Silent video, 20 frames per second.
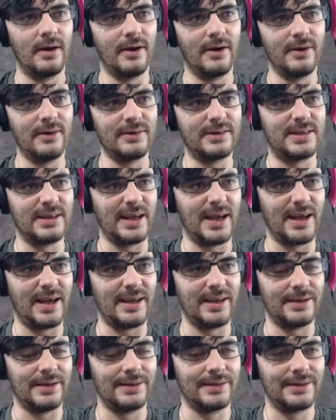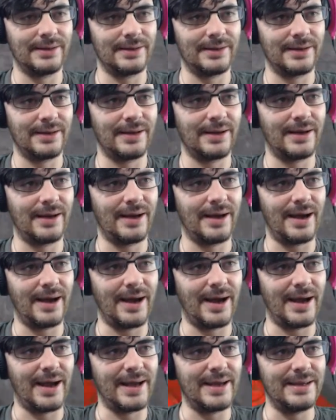Okay.
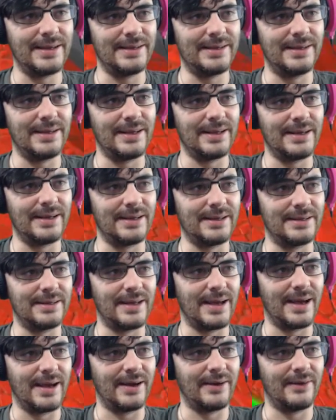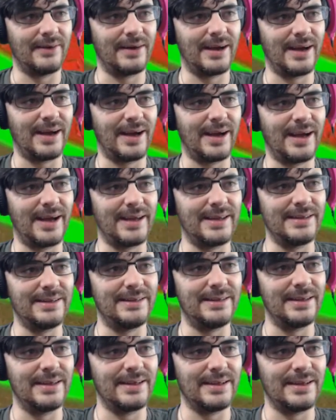I get it now. I
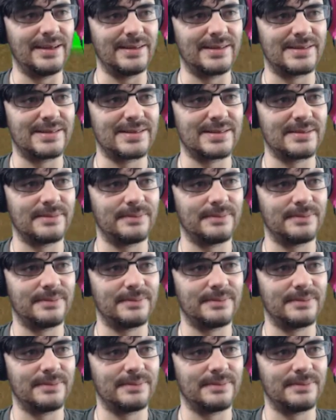get it.